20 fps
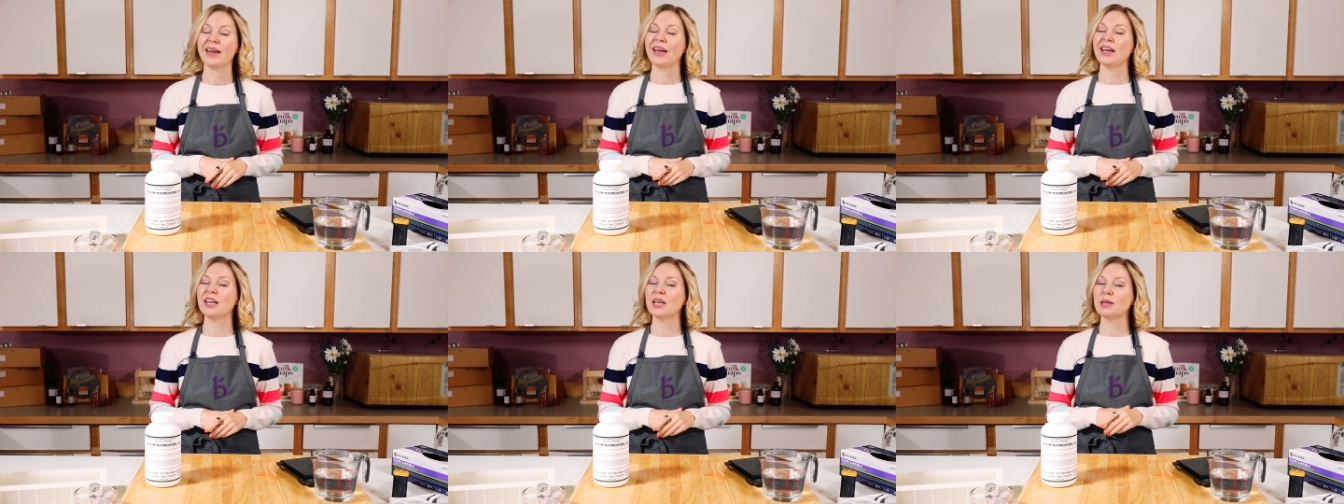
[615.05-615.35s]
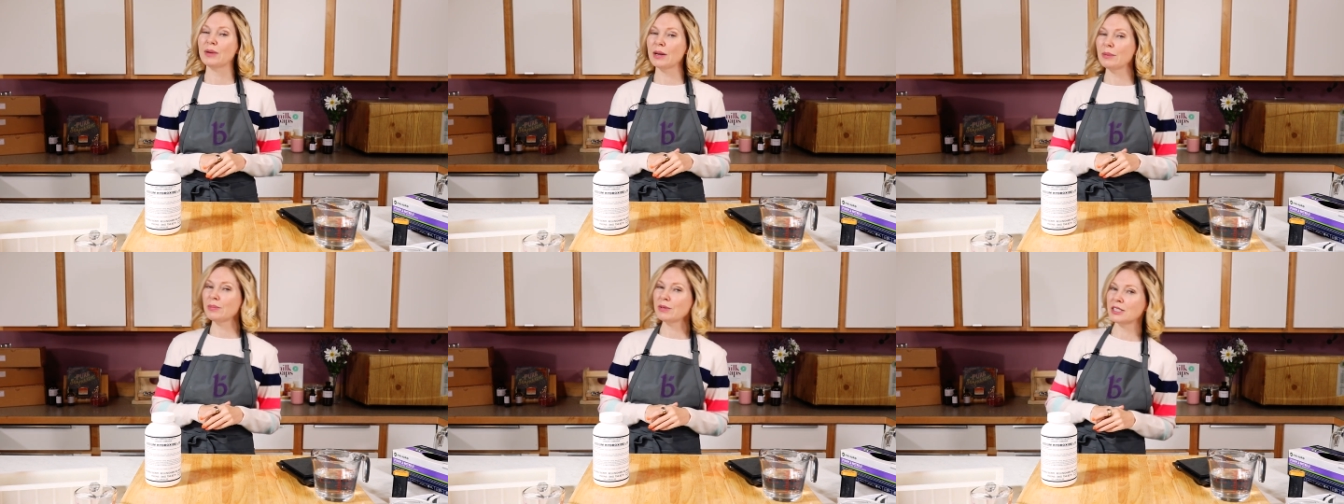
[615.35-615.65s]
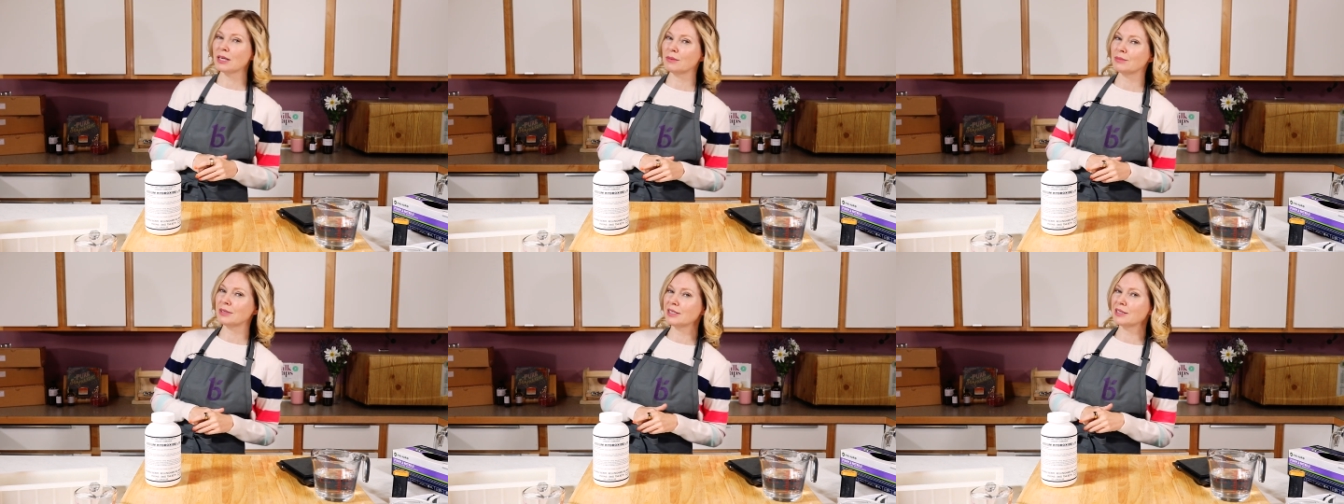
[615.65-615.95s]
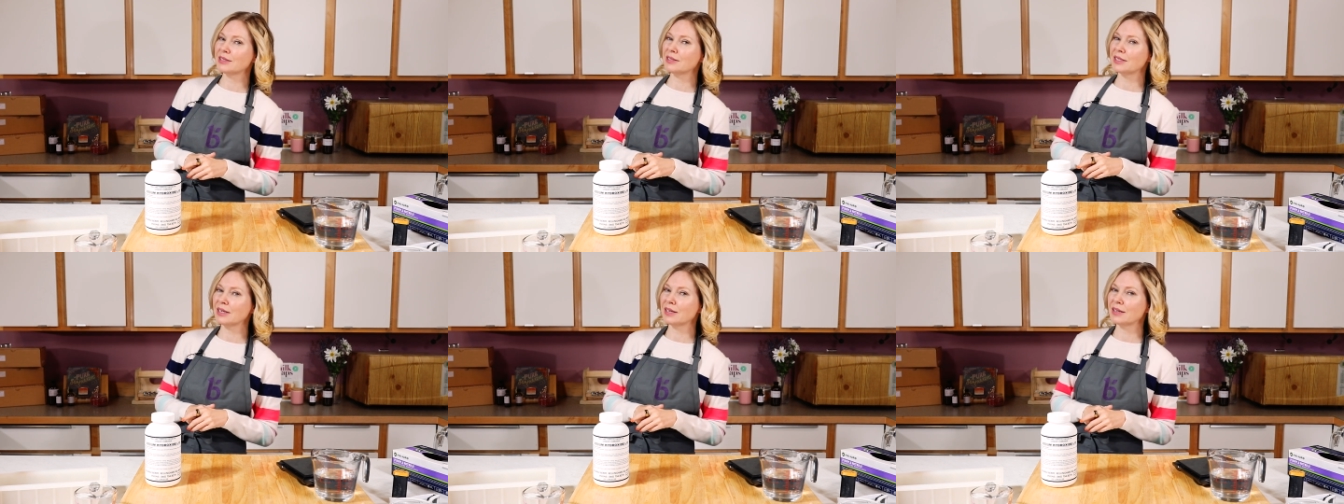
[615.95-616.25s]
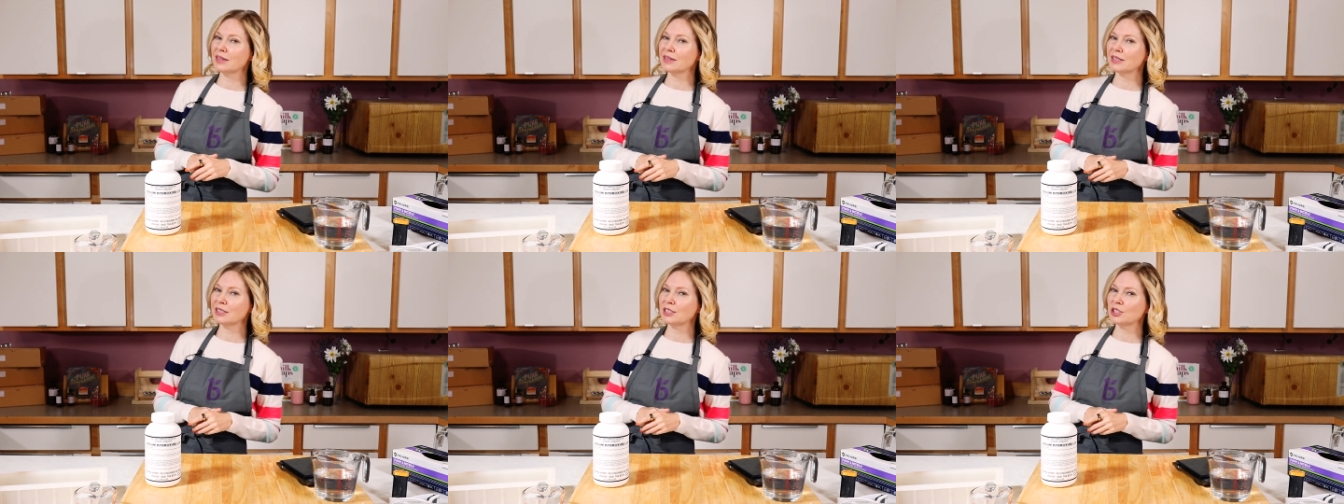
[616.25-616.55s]
And you might be tempted to stick
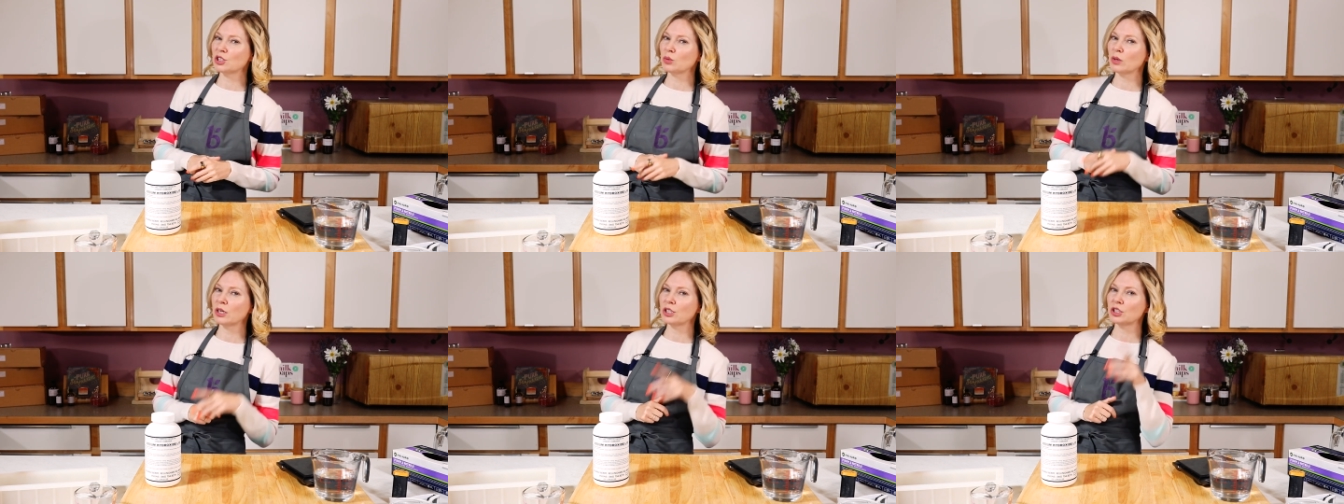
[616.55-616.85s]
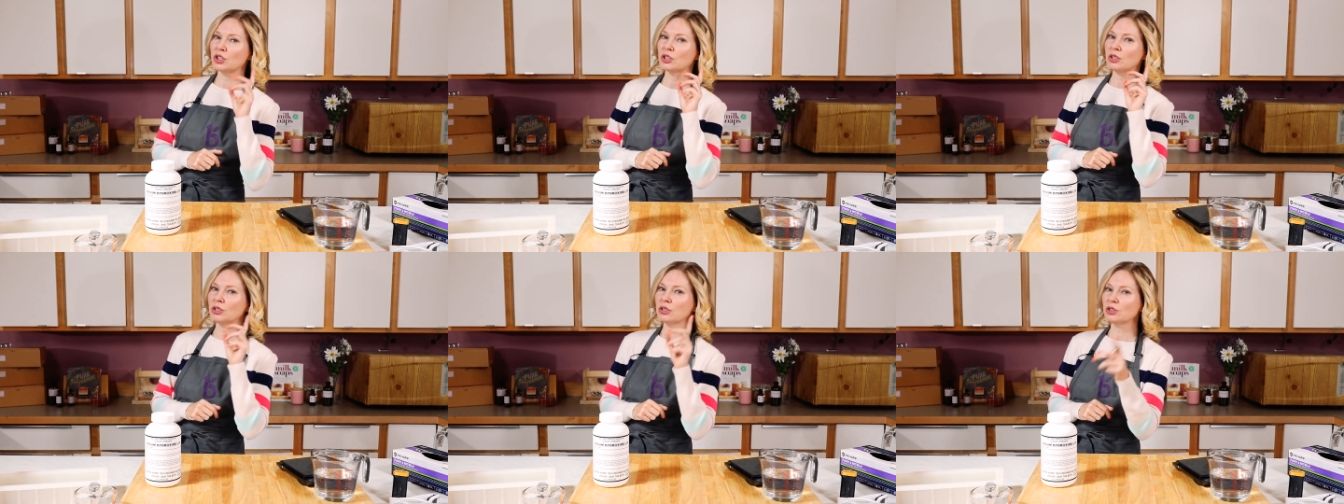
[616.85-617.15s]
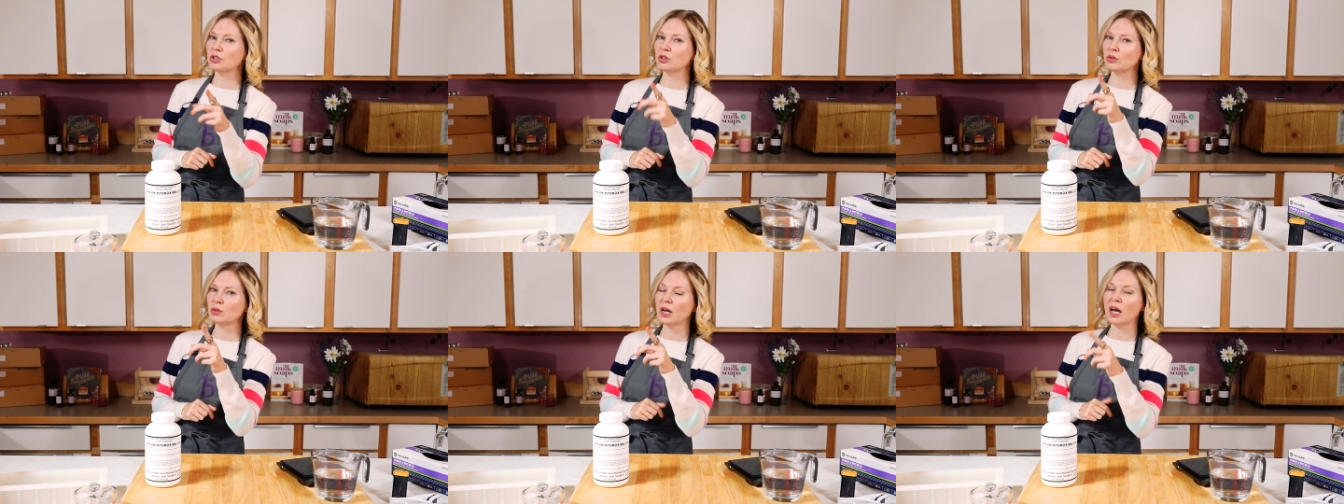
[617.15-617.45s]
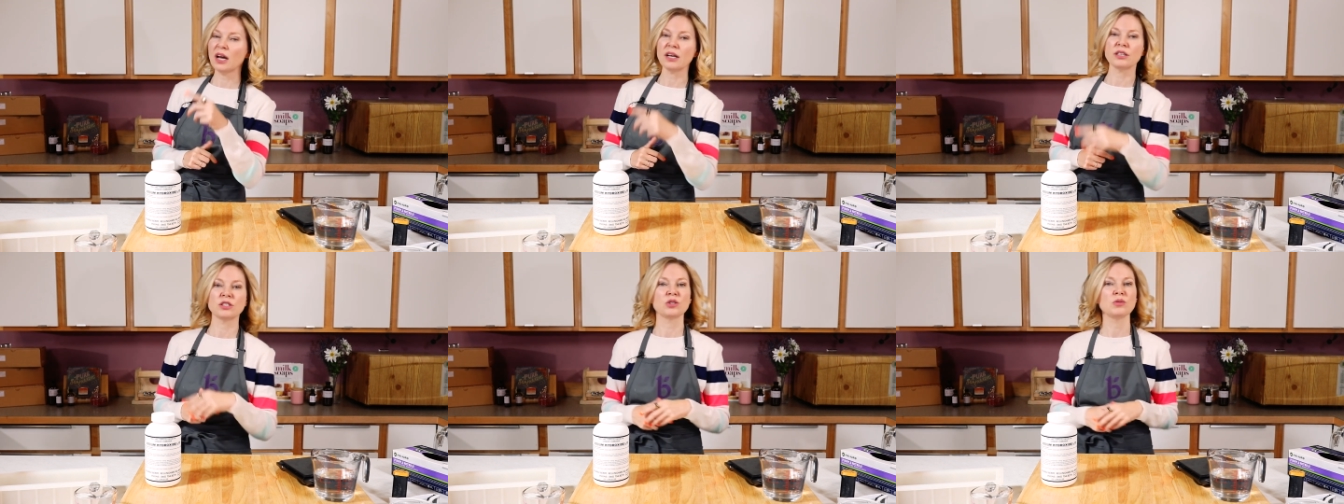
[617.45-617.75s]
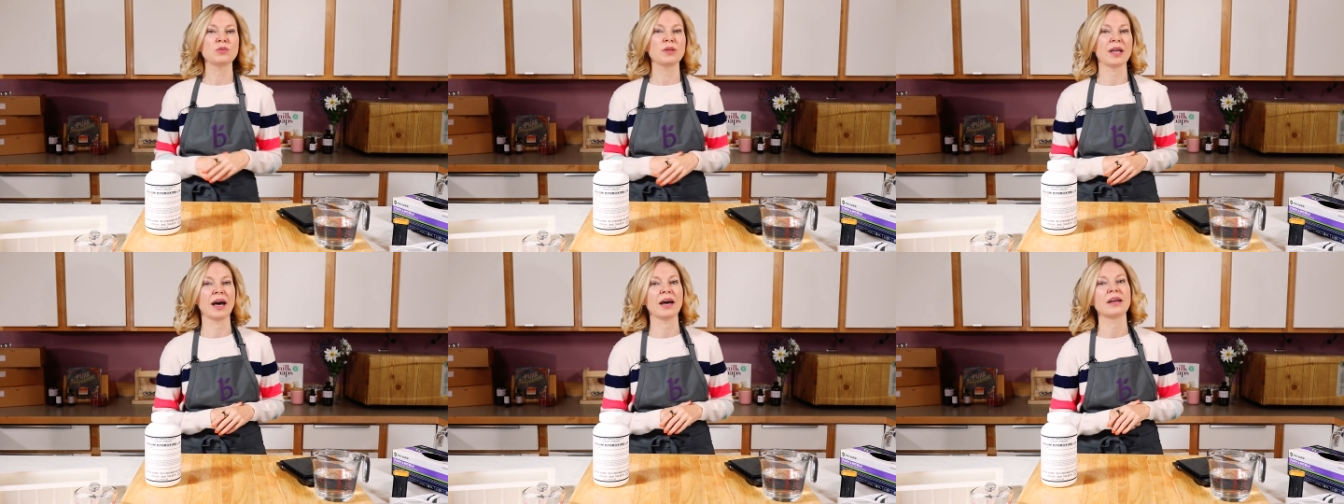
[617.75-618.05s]
it in the dishwasher. Do not
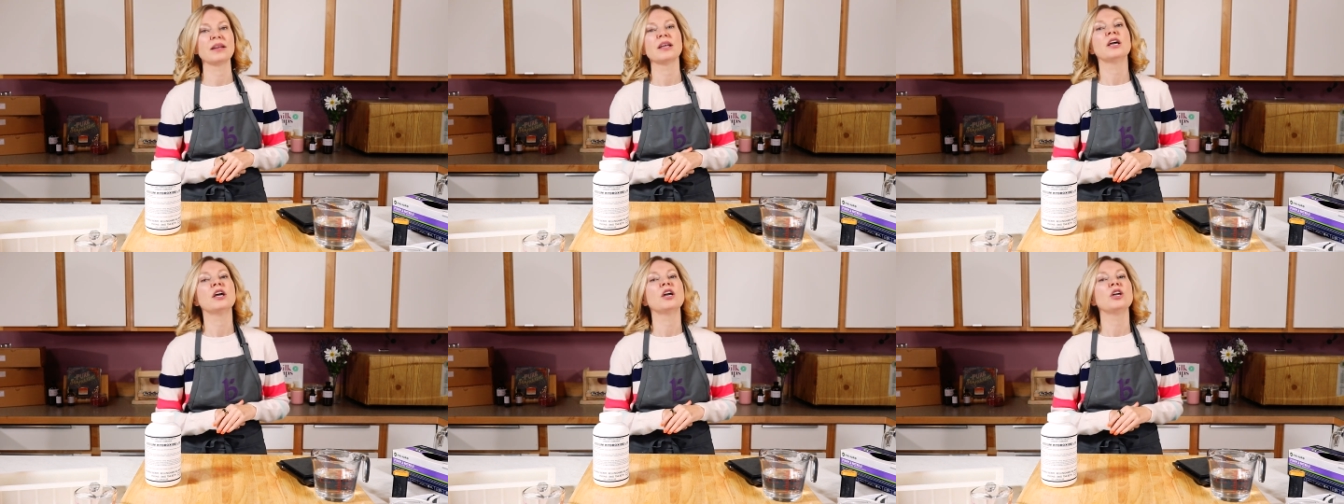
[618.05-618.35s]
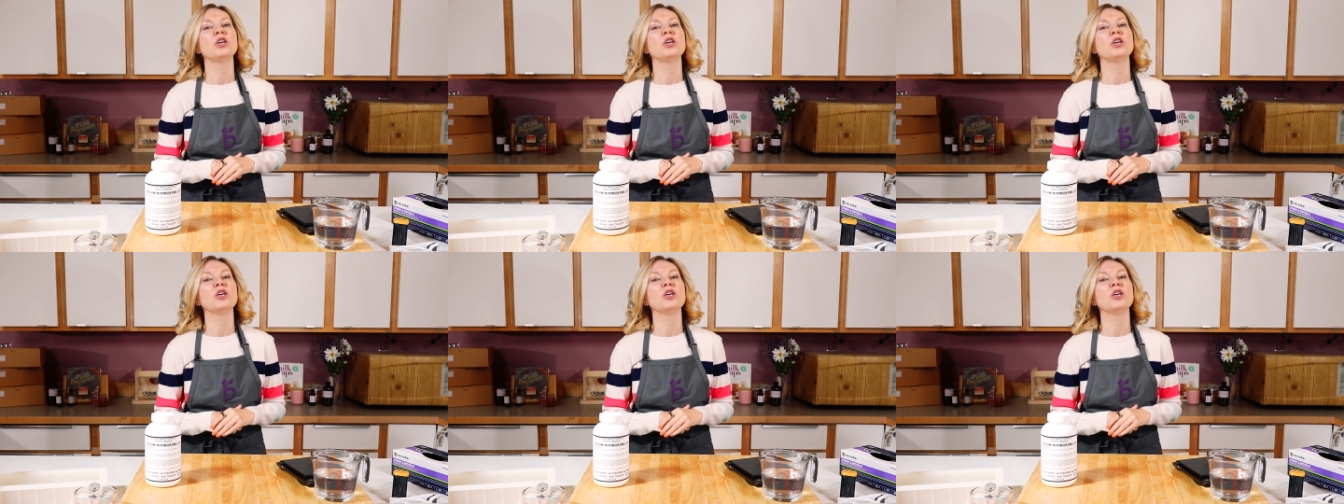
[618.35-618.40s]
do that.